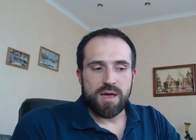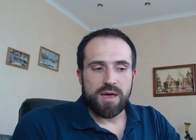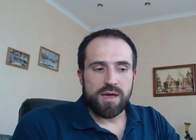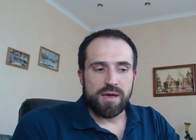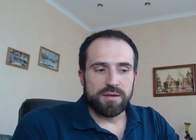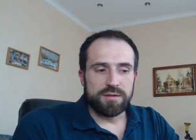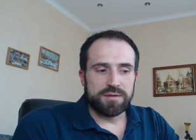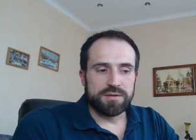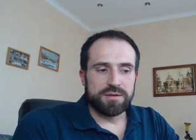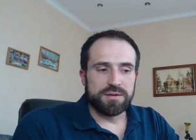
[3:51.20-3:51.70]

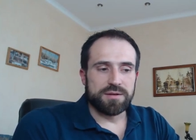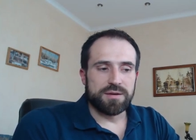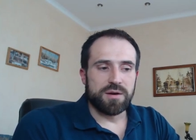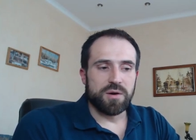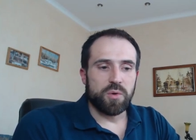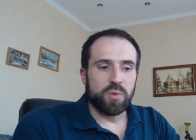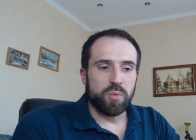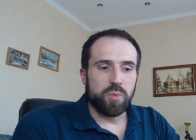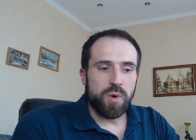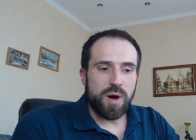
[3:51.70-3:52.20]
And
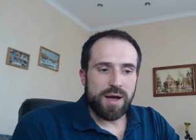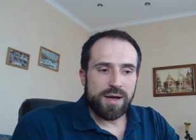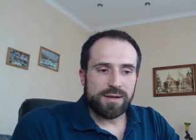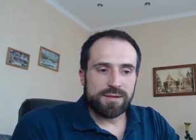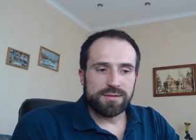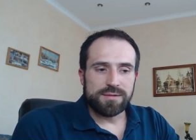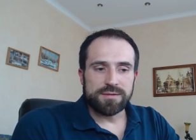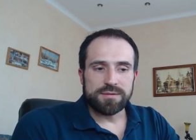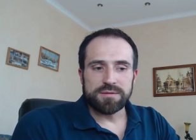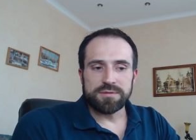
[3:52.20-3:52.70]
uh,
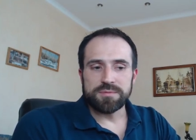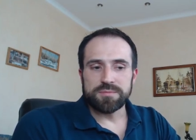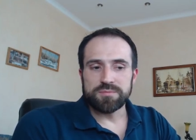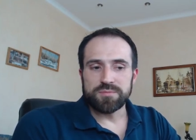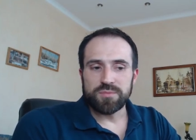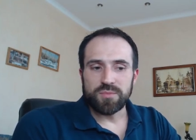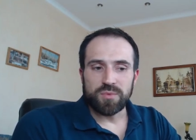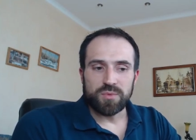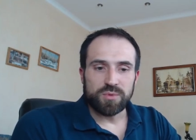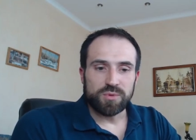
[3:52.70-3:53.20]
while
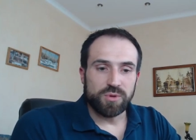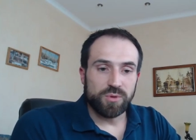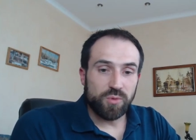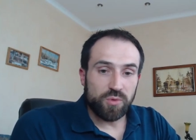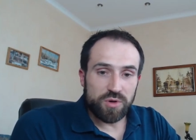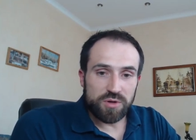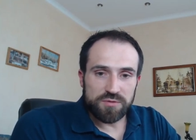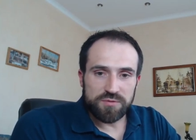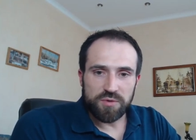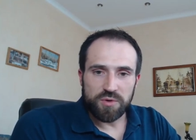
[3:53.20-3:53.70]
mm,
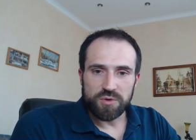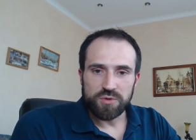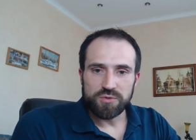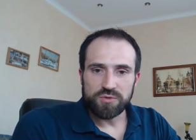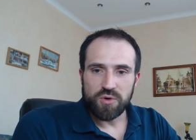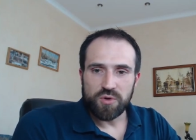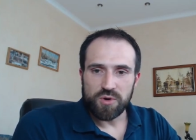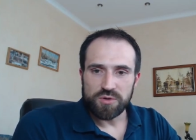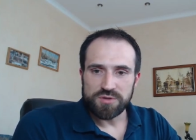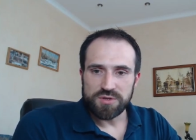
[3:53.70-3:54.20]
looking for
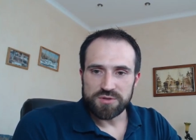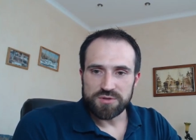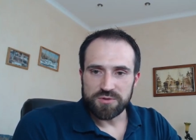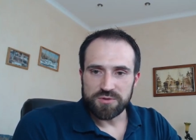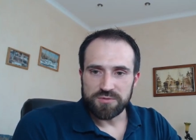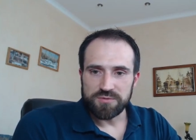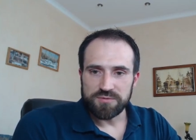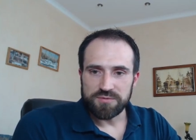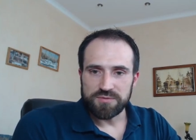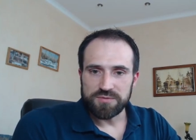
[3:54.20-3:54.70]
root causes
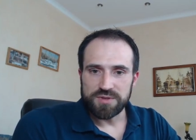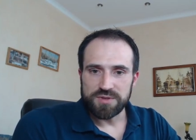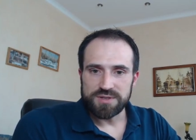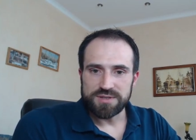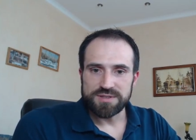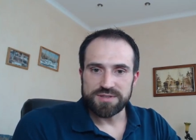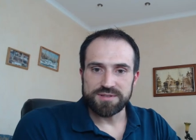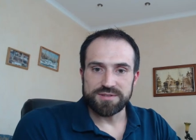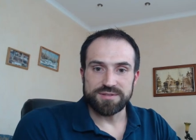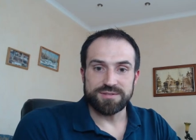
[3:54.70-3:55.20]
of
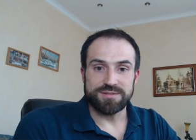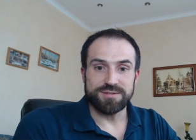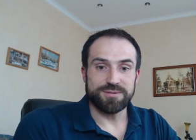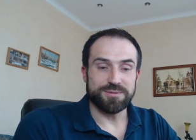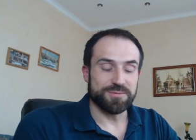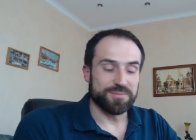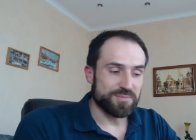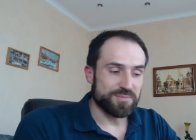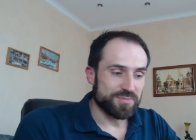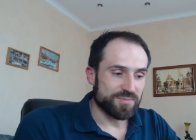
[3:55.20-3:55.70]
this uh,
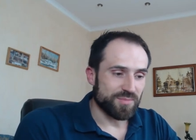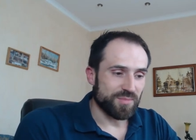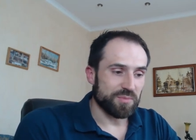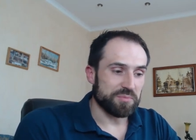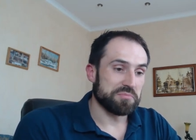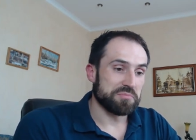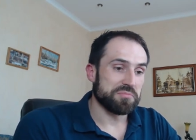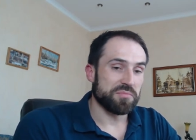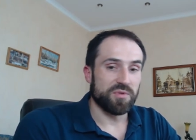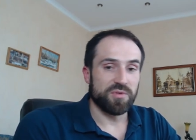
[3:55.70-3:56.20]

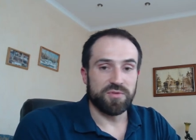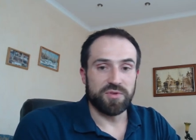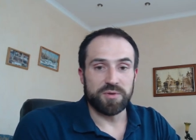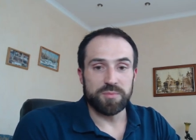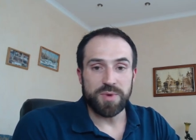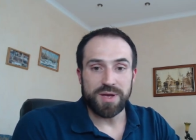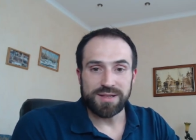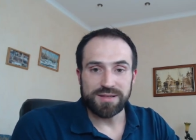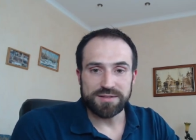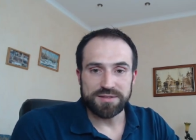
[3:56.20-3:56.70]

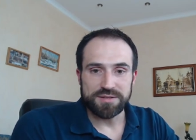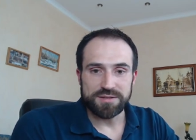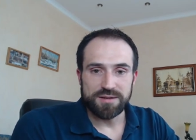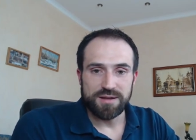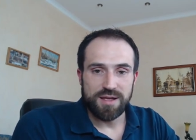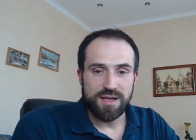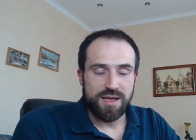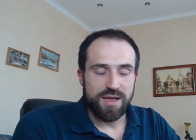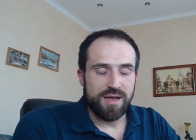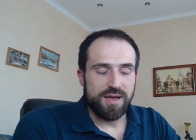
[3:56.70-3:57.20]
formality,
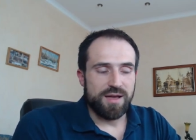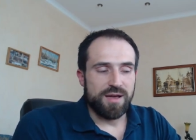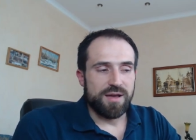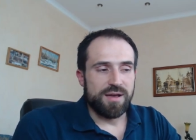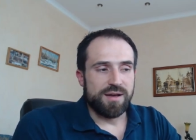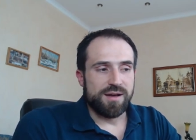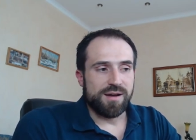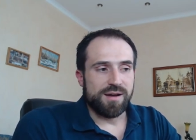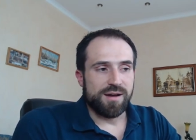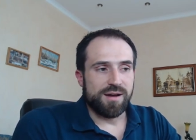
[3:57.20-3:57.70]

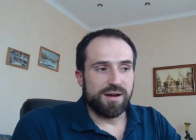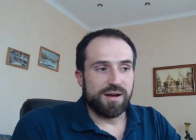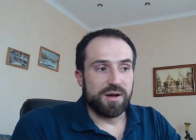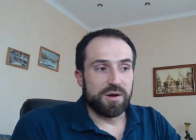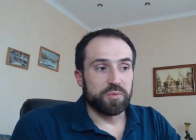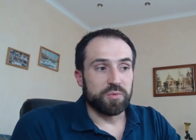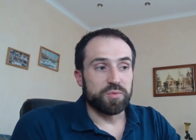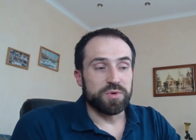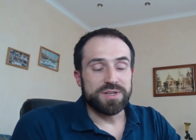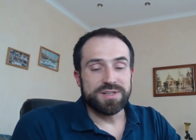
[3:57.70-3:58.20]
uh,
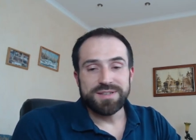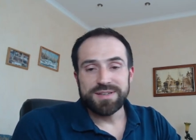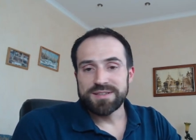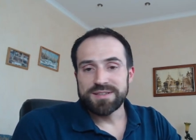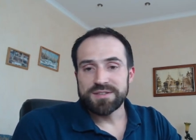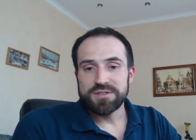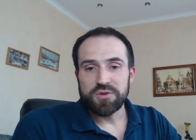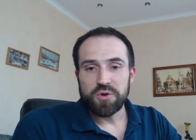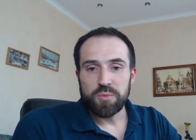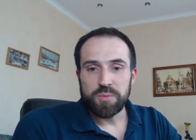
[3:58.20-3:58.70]
we
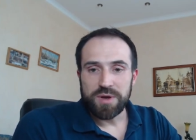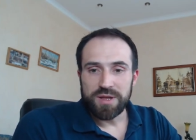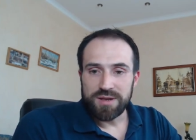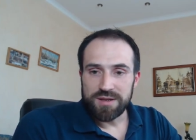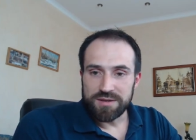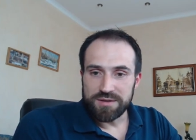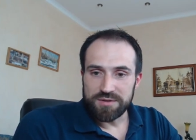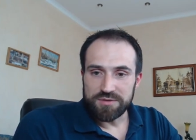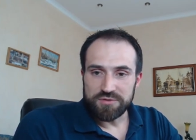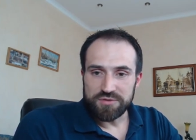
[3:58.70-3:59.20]
did so
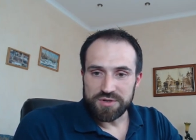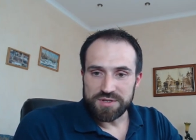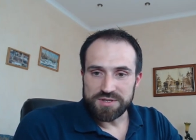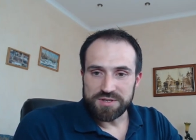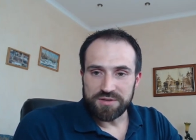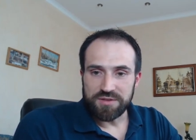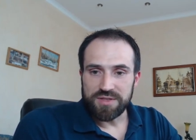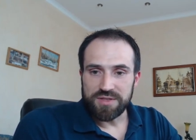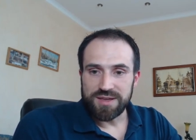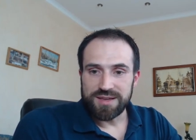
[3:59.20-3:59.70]
many interesting